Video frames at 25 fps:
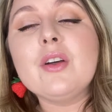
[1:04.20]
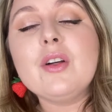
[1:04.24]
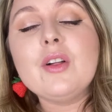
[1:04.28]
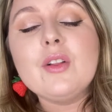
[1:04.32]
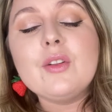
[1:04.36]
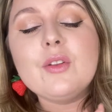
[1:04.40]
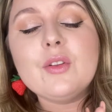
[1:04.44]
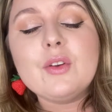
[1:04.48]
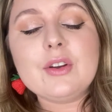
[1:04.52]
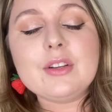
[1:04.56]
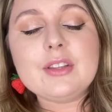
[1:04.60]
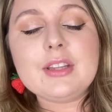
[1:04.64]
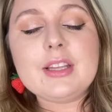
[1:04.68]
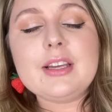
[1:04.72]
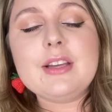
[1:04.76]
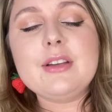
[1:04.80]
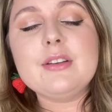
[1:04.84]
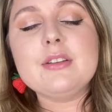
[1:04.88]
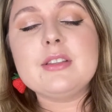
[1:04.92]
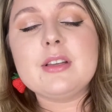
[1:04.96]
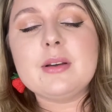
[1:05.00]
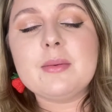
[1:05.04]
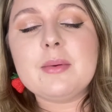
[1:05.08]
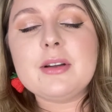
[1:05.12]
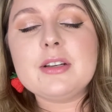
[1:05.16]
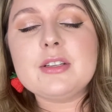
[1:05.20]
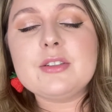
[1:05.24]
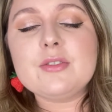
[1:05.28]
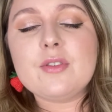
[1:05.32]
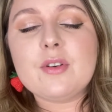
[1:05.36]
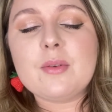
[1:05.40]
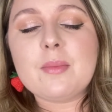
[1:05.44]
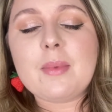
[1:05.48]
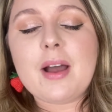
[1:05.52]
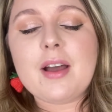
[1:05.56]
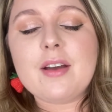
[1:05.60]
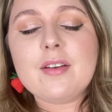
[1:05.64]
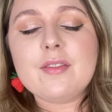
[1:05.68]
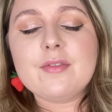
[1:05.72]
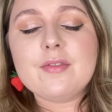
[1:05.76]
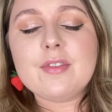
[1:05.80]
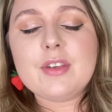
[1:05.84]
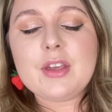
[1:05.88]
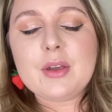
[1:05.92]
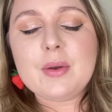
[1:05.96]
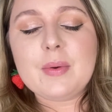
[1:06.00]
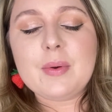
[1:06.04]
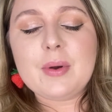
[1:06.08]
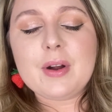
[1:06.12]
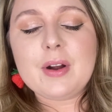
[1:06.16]
Lord, thank you so much for my
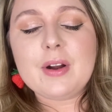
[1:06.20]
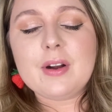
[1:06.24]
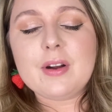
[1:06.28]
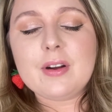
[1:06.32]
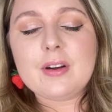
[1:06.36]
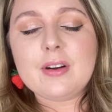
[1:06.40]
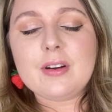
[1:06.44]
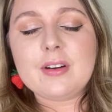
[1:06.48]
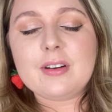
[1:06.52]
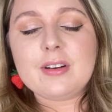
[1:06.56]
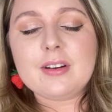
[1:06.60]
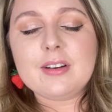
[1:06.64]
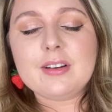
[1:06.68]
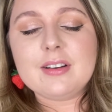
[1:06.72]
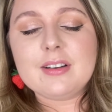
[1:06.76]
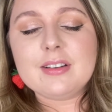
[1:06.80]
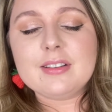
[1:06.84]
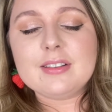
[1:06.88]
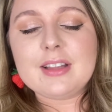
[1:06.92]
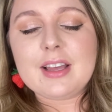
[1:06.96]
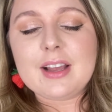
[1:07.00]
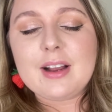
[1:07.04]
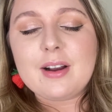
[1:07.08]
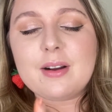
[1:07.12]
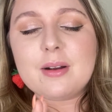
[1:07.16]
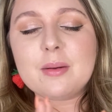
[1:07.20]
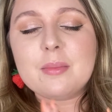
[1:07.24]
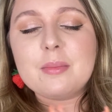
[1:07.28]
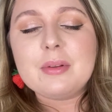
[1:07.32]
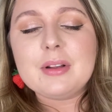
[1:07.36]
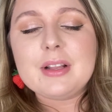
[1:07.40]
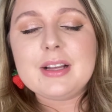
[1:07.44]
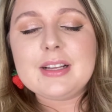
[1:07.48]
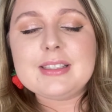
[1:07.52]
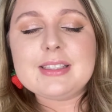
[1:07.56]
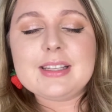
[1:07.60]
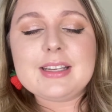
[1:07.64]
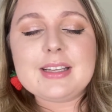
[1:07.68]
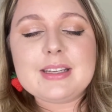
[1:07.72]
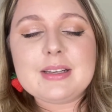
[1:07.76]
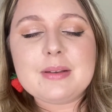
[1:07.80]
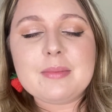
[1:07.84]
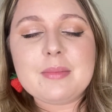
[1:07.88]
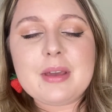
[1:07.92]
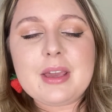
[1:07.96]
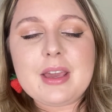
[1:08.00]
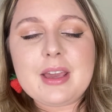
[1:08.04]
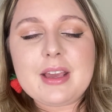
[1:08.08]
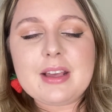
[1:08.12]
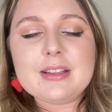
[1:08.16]
viewer. They are a blessing to
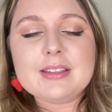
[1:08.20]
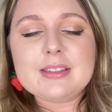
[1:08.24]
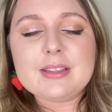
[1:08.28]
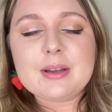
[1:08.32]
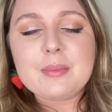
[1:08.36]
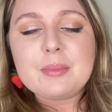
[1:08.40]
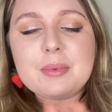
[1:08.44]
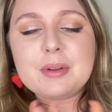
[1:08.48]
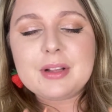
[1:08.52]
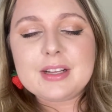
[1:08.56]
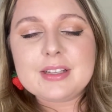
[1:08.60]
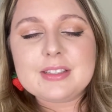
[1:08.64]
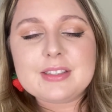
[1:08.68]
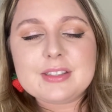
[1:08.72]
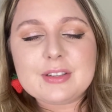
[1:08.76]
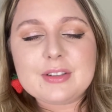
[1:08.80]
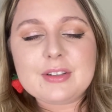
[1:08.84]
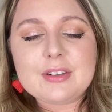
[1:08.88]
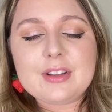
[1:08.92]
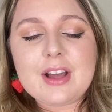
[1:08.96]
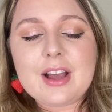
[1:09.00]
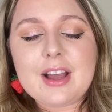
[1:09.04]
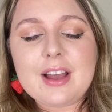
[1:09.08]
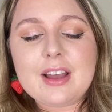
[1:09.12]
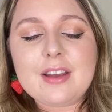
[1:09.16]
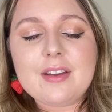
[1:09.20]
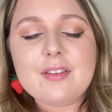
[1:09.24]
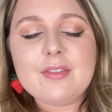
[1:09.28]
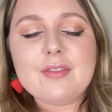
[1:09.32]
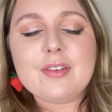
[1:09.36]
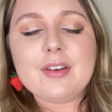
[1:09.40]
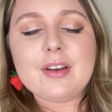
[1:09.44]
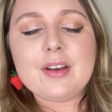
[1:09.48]
me, so bless their life.